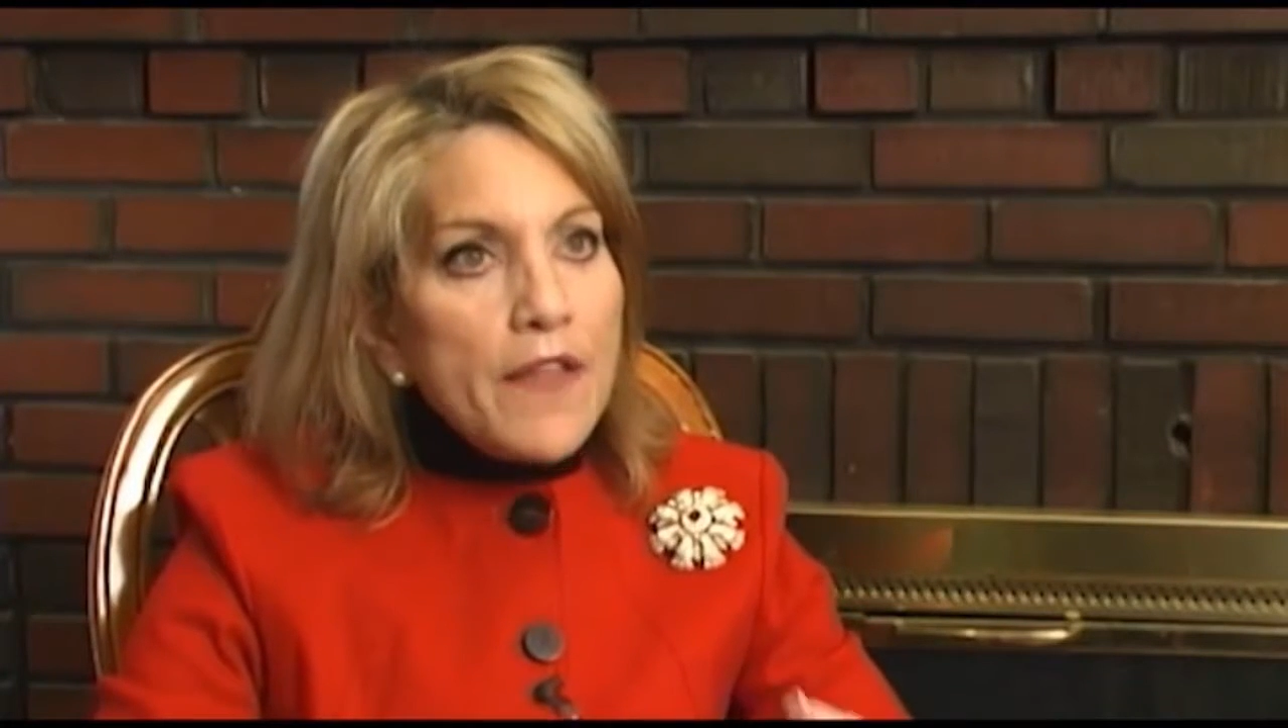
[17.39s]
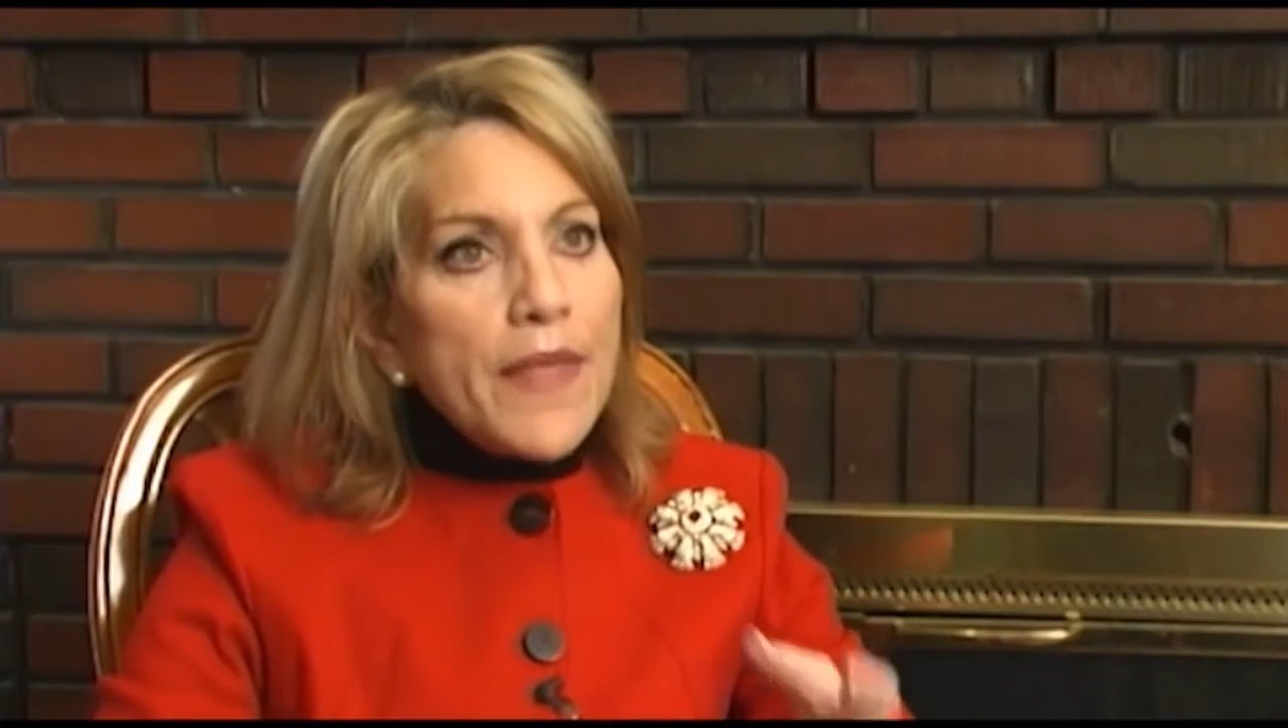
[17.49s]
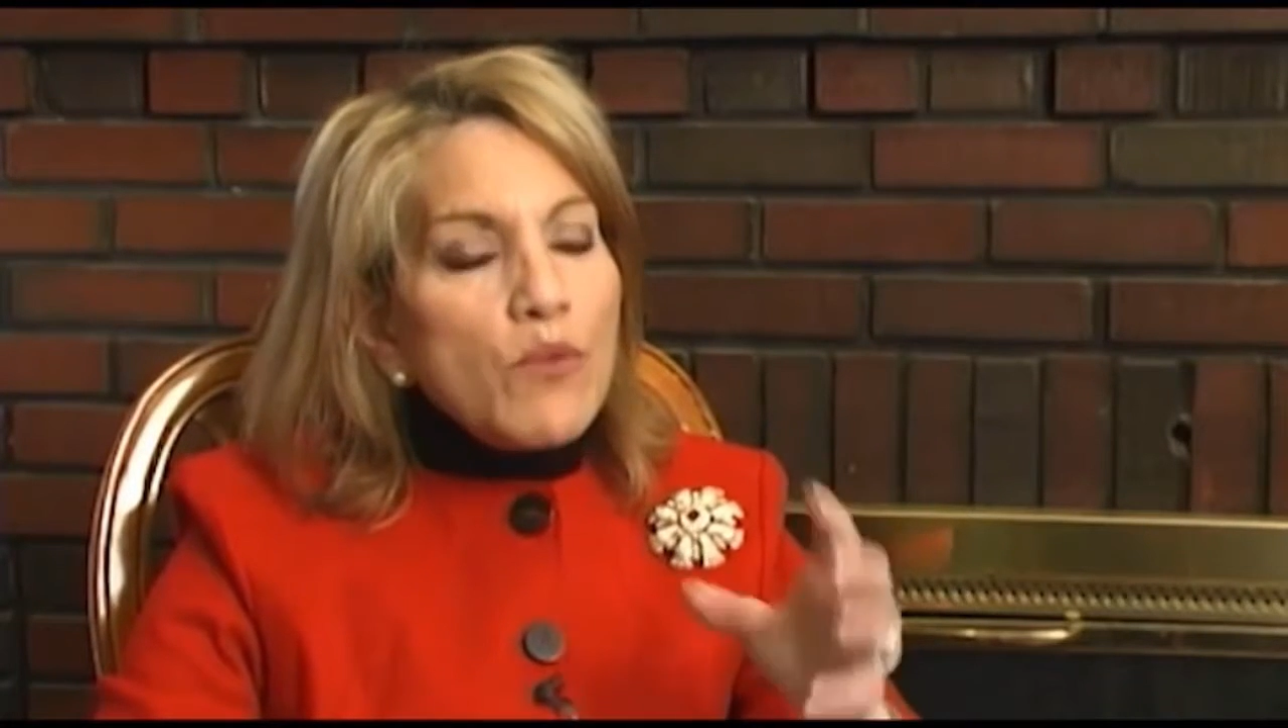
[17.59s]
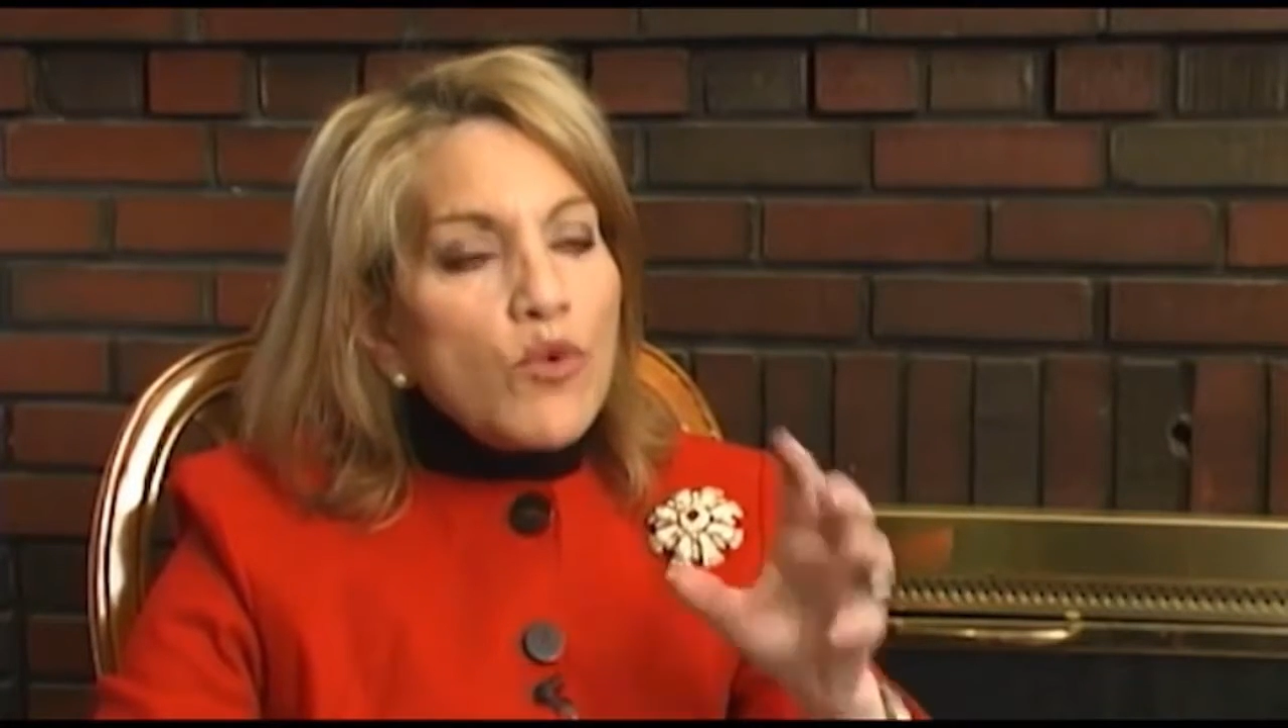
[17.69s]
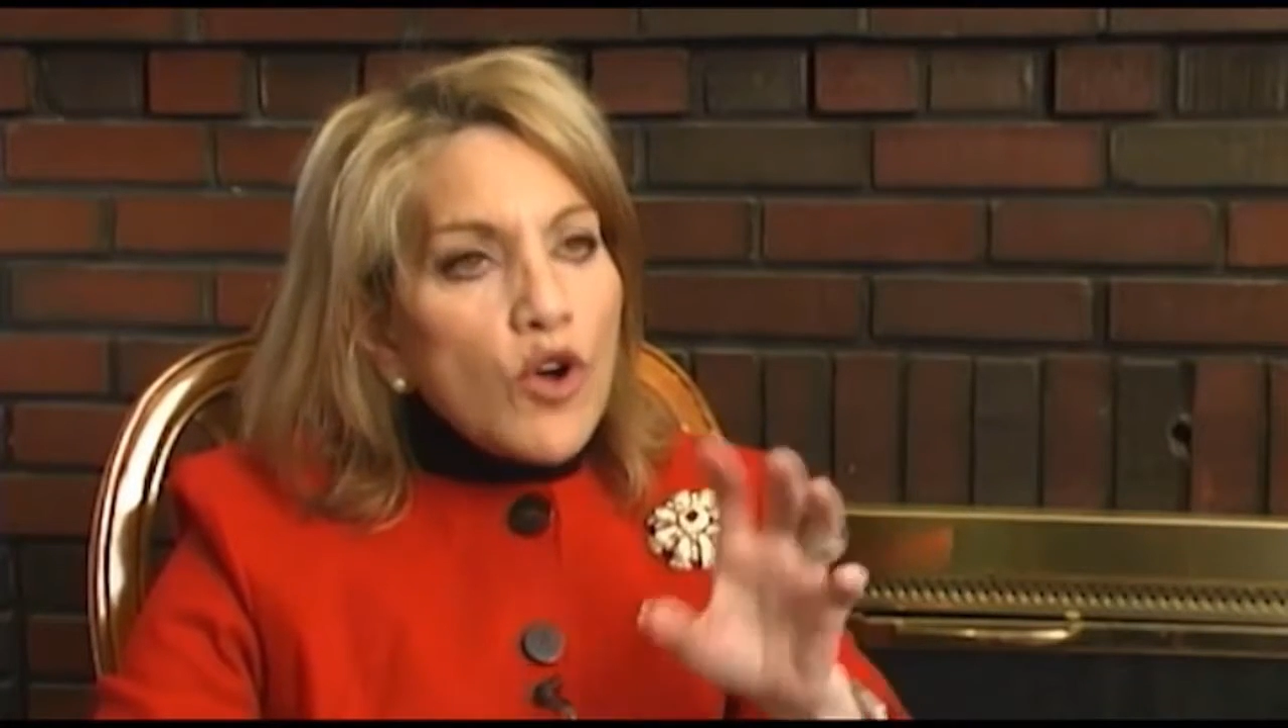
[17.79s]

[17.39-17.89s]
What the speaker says: that will